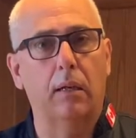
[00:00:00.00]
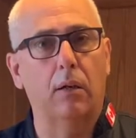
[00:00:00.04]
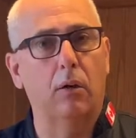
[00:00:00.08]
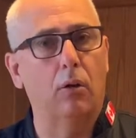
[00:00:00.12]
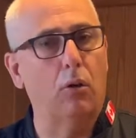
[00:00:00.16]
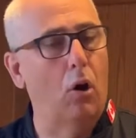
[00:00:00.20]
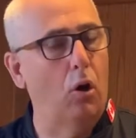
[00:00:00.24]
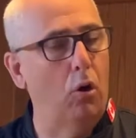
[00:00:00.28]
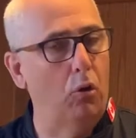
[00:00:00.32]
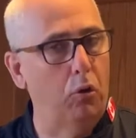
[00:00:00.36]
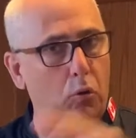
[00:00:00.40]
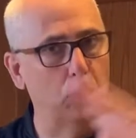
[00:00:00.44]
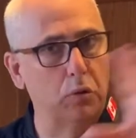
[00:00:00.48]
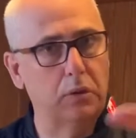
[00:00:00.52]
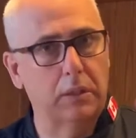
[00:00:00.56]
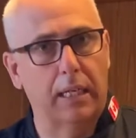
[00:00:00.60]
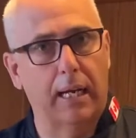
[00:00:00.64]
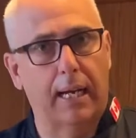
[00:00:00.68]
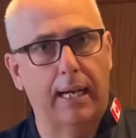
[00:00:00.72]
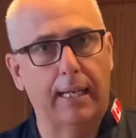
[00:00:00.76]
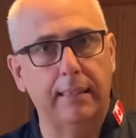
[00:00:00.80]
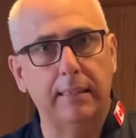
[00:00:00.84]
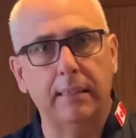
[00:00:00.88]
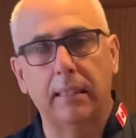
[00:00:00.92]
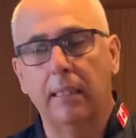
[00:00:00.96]
all those
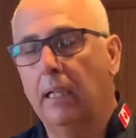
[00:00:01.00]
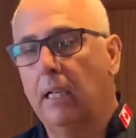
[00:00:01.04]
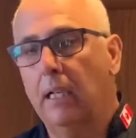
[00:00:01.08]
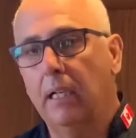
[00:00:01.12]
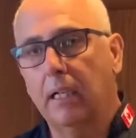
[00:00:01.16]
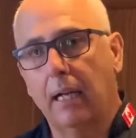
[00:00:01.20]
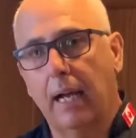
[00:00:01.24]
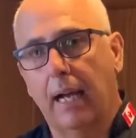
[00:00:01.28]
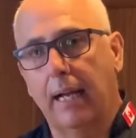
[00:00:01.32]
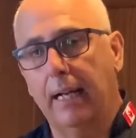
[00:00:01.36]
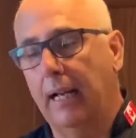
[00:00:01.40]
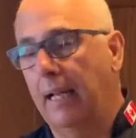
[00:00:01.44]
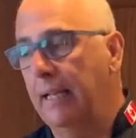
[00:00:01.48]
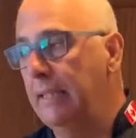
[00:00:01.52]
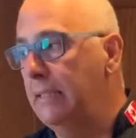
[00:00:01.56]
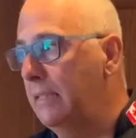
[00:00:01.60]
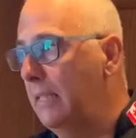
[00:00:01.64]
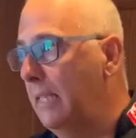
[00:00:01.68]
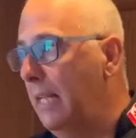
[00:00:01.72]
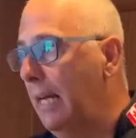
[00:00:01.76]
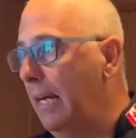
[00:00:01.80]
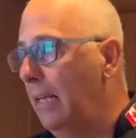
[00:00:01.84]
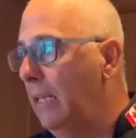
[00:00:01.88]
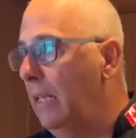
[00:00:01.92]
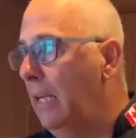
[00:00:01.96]
guidelines and
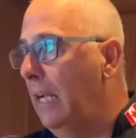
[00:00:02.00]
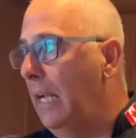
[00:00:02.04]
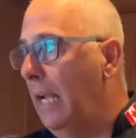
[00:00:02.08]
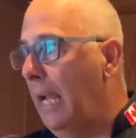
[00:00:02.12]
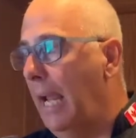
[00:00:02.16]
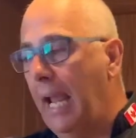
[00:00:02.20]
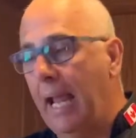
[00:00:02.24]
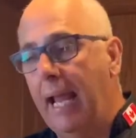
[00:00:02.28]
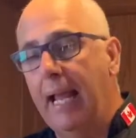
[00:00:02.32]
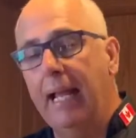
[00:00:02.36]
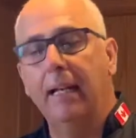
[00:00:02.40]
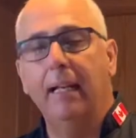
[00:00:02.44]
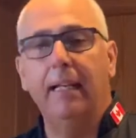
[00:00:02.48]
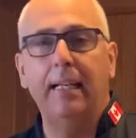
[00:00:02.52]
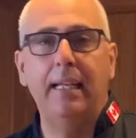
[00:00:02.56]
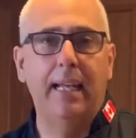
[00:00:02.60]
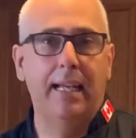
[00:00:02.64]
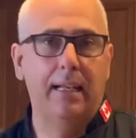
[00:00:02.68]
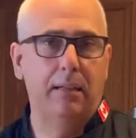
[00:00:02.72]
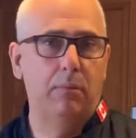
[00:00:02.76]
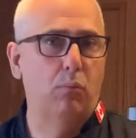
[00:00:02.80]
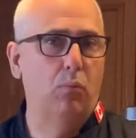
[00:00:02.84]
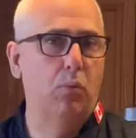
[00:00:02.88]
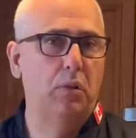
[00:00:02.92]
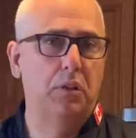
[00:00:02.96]
that. And
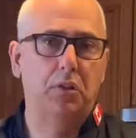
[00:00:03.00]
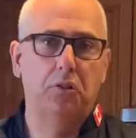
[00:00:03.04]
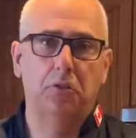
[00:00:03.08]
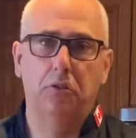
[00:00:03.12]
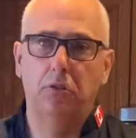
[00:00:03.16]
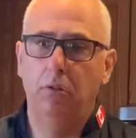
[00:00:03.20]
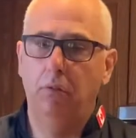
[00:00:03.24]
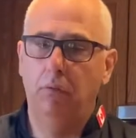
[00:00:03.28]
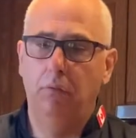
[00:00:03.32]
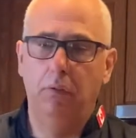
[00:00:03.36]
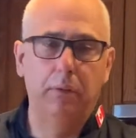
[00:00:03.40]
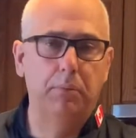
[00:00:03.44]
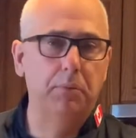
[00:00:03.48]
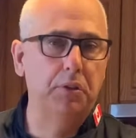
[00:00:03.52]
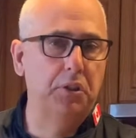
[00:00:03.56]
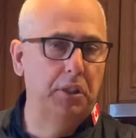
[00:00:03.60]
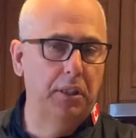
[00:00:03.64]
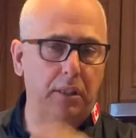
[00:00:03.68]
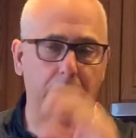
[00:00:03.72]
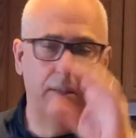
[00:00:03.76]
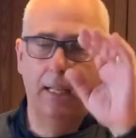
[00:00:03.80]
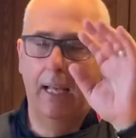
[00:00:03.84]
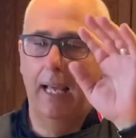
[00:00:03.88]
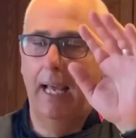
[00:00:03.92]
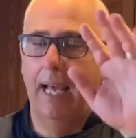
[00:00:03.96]
again, with your sous vide
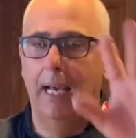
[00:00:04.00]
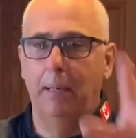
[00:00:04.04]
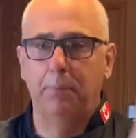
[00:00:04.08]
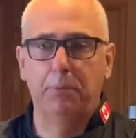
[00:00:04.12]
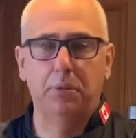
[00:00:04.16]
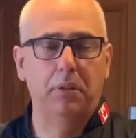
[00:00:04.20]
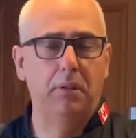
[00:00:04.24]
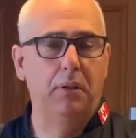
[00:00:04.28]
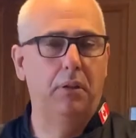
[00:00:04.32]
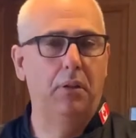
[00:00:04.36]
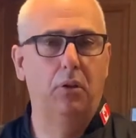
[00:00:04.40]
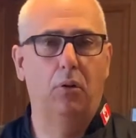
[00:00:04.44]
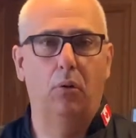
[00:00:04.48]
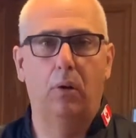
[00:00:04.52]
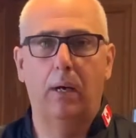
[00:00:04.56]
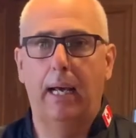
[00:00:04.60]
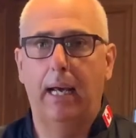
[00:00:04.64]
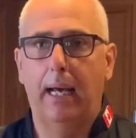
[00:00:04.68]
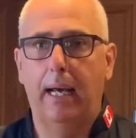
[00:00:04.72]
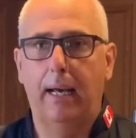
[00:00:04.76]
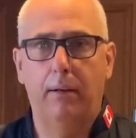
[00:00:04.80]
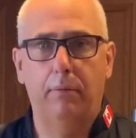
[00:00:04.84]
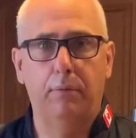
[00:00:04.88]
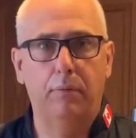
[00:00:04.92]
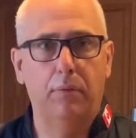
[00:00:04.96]
machine, absolutely they'll
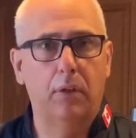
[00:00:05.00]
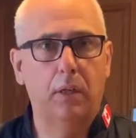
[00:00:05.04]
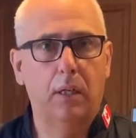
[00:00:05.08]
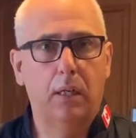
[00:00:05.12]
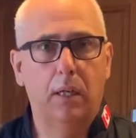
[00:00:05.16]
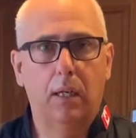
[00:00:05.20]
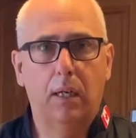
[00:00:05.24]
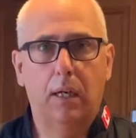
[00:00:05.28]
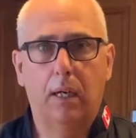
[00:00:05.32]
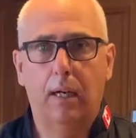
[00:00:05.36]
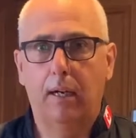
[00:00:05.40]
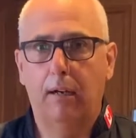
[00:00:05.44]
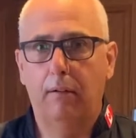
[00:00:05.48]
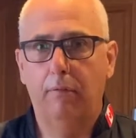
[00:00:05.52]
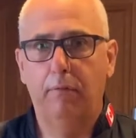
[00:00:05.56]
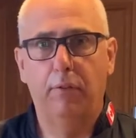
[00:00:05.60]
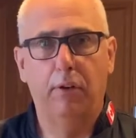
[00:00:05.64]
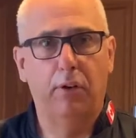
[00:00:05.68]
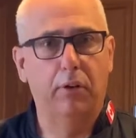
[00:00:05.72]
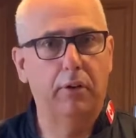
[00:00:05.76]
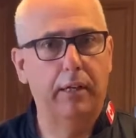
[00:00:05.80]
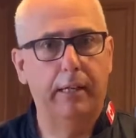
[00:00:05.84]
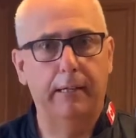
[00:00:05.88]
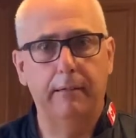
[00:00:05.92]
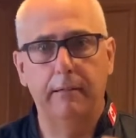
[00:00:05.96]
have
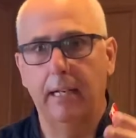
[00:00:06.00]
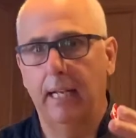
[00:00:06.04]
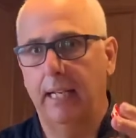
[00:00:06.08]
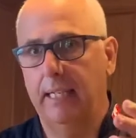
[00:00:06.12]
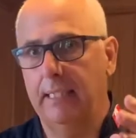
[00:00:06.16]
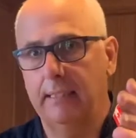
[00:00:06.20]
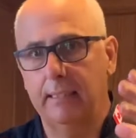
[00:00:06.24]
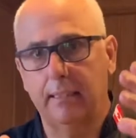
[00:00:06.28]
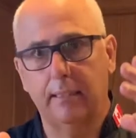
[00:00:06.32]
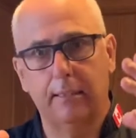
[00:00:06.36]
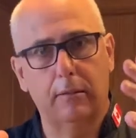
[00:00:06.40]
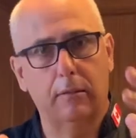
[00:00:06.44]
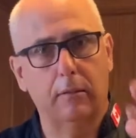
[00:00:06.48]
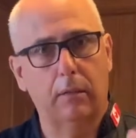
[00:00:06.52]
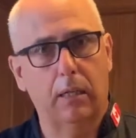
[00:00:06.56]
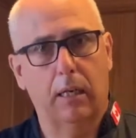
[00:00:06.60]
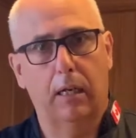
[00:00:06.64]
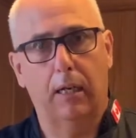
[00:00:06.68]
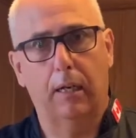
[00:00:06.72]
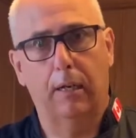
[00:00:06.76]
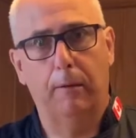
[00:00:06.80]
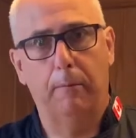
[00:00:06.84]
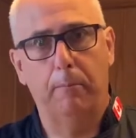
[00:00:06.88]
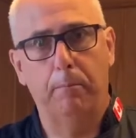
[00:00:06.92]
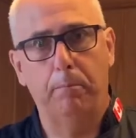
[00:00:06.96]
very nice,
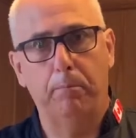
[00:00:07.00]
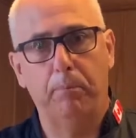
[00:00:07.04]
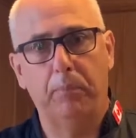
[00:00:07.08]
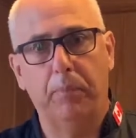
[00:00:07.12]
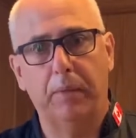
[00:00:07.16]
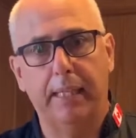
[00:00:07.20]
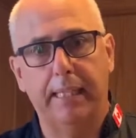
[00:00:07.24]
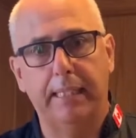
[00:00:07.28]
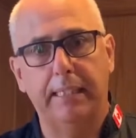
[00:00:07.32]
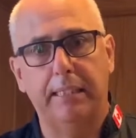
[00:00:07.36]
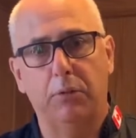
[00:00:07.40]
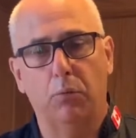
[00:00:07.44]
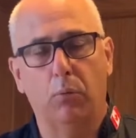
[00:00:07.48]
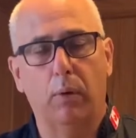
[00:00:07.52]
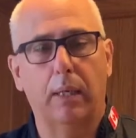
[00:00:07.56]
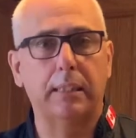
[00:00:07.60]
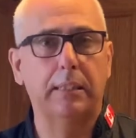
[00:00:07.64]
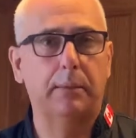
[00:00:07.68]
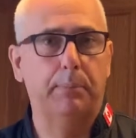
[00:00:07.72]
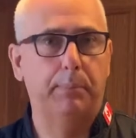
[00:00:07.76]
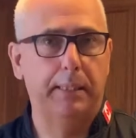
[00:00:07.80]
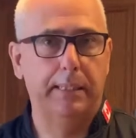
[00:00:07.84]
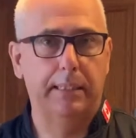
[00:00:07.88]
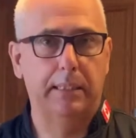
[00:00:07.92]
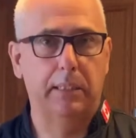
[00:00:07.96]
easy
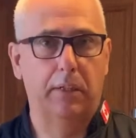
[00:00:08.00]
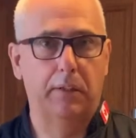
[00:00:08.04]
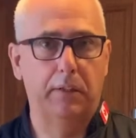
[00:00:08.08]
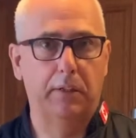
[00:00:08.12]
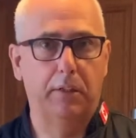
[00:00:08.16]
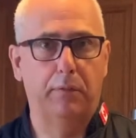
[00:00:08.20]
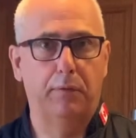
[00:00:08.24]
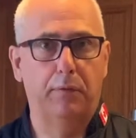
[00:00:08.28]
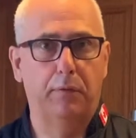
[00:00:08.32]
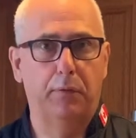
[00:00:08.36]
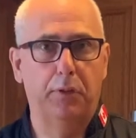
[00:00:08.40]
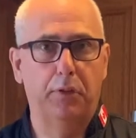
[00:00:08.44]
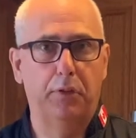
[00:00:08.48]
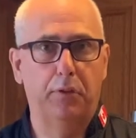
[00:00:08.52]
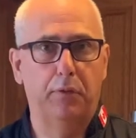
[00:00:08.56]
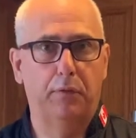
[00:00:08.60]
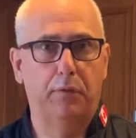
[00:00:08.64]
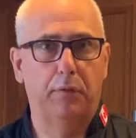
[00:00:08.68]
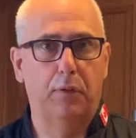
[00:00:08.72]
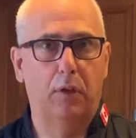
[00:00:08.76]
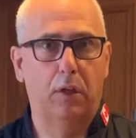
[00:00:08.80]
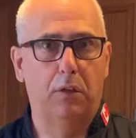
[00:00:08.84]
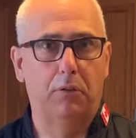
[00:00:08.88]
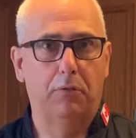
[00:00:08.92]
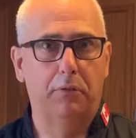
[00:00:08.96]
recipes on there for you to
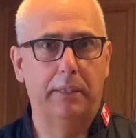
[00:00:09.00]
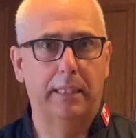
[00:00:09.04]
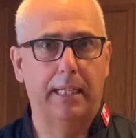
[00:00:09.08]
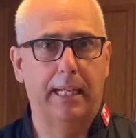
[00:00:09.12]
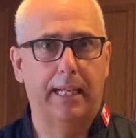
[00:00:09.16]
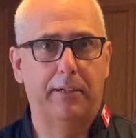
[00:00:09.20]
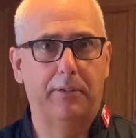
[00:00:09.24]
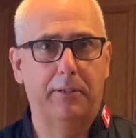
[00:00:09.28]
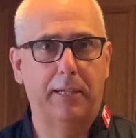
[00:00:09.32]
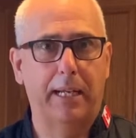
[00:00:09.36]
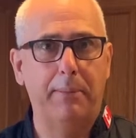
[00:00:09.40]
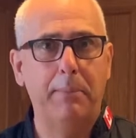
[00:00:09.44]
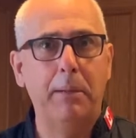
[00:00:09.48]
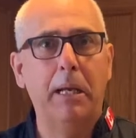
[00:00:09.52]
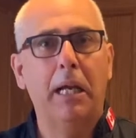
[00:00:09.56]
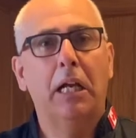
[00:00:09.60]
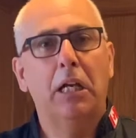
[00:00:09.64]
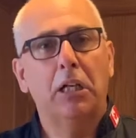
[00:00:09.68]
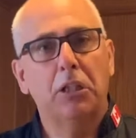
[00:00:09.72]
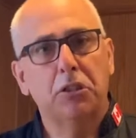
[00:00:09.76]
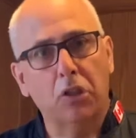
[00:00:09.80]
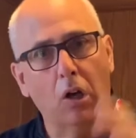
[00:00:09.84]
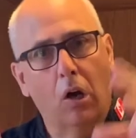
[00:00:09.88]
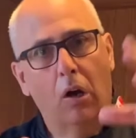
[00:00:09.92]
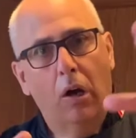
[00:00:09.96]
follow in that, okay?
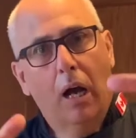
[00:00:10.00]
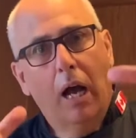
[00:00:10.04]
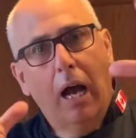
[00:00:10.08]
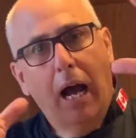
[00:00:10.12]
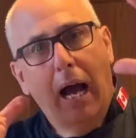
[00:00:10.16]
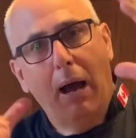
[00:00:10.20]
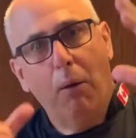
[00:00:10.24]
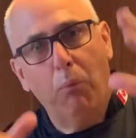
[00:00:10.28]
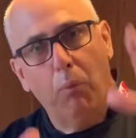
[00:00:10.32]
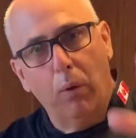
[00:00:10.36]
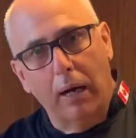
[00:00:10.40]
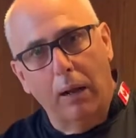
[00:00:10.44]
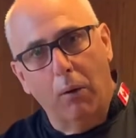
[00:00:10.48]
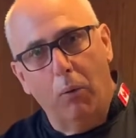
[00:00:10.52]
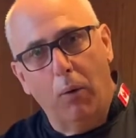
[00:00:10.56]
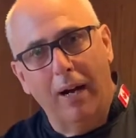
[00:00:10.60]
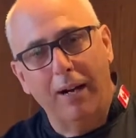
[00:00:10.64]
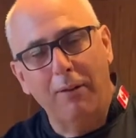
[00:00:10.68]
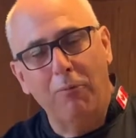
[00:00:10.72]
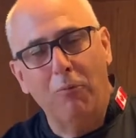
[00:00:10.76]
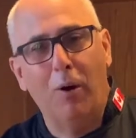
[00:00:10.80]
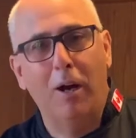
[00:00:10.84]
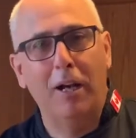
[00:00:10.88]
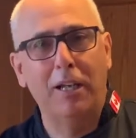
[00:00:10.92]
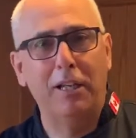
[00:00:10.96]
So what I want
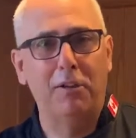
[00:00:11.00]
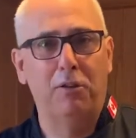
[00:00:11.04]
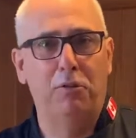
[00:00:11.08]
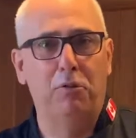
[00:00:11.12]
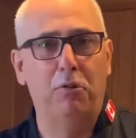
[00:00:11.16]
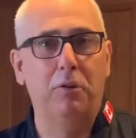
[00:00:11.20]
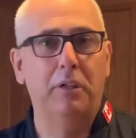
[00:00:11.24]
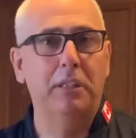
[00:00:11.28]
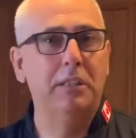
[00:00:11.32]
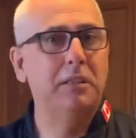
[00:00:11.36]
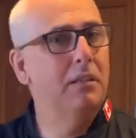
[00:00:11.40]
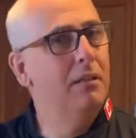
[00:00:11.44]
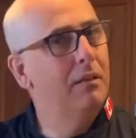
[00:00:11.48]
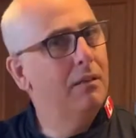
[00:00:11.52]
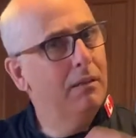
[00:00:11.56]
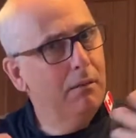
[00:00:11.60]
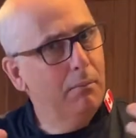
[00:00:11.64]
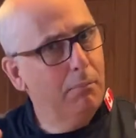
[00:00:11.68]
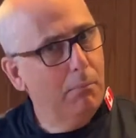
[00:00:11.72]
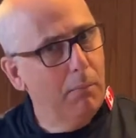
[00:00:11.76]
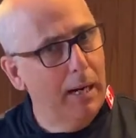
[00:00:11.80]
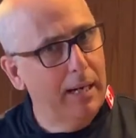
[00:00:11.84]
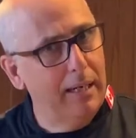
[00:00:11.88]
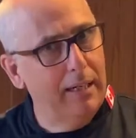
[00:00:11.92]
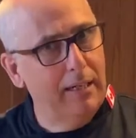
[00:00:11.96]
to walk you through is
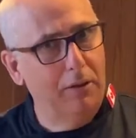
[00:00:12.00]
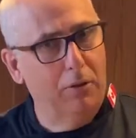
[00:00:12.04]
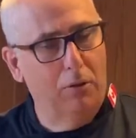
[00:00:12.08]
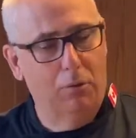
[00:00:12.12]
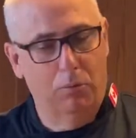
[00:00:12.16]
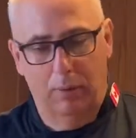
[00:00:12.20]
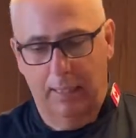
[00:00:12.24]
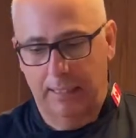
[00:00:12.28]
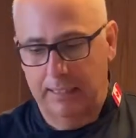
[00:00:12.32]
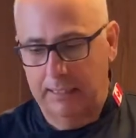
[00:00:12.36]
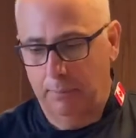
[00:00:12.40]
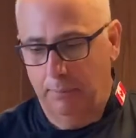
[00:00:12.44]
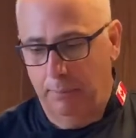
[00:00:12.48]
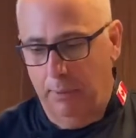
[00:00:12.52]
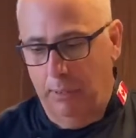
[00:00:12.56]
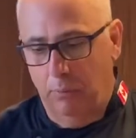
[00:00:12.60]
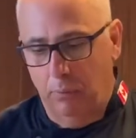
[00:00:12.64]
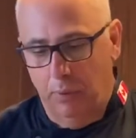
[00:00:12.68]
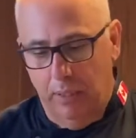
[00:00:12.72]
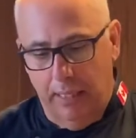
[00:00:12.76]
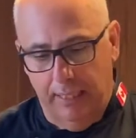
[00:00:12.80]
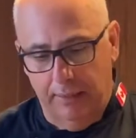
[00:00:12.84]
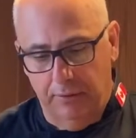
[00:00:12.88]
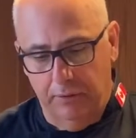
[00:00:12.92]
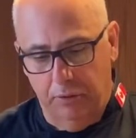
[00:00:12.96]
my little recipe
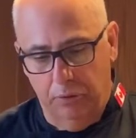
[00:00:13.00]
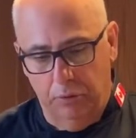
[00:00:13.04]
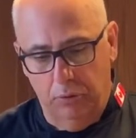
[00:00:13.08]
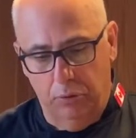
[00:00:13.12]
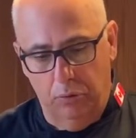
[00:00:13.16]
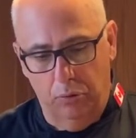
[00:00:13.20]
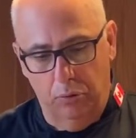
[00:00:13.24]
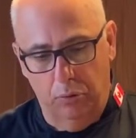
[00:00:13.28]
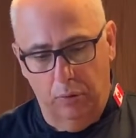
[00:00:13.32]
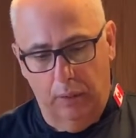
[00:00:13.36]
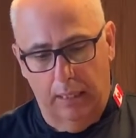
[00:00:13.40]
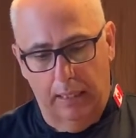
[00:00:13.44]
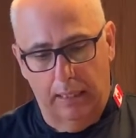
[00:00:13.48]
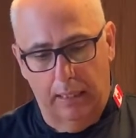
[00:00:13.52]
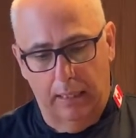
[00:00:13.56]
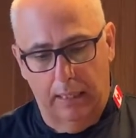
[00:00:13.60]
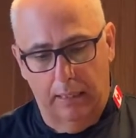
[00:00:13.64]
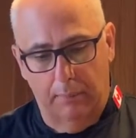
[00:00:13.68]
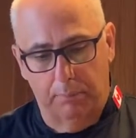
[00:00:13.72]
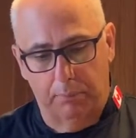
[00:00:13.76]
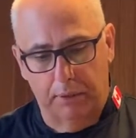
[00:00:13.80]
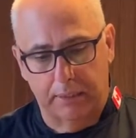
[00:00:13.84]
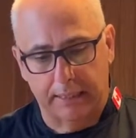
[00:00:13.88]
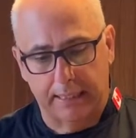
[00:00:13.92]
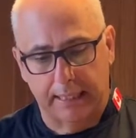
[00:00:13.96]
when I do
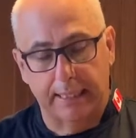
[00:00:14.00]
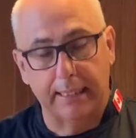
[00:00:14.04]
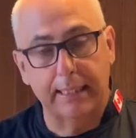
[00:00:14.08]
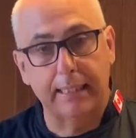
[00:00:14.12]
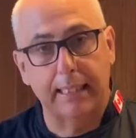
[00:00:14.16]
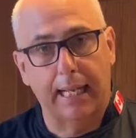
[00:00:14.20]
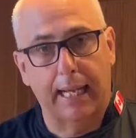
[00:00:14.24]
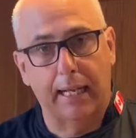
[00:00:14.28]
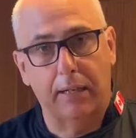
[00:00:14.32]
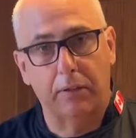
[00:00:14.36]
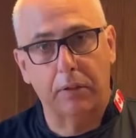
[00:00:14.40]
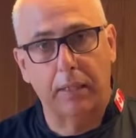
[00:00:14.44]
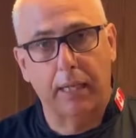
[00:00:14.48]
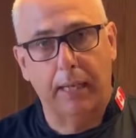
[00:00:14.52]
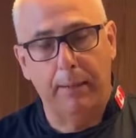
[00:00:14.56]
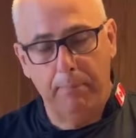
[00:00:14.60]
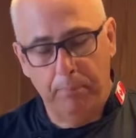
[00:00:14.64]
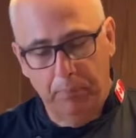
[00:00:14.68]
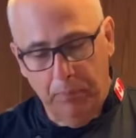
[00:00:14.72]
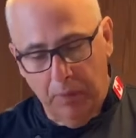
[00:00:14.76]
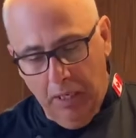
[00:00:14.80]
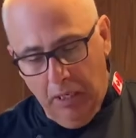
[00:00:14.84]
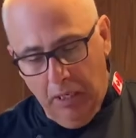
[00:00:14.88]
a brisket now, okay?